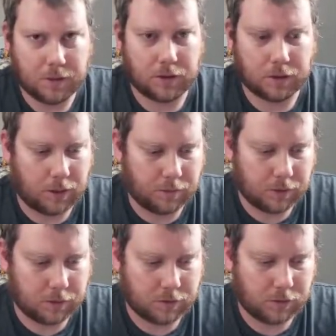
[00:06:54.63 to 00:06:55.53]
and
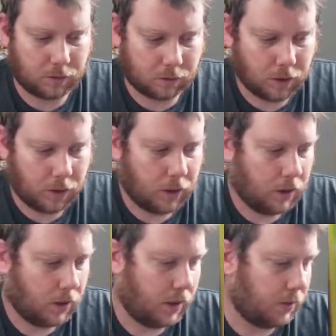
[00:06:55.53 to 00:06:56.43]
uncommons. So
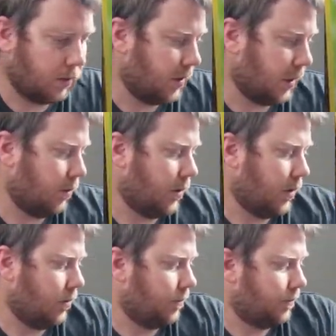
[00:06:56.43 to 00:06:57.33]
that was that one.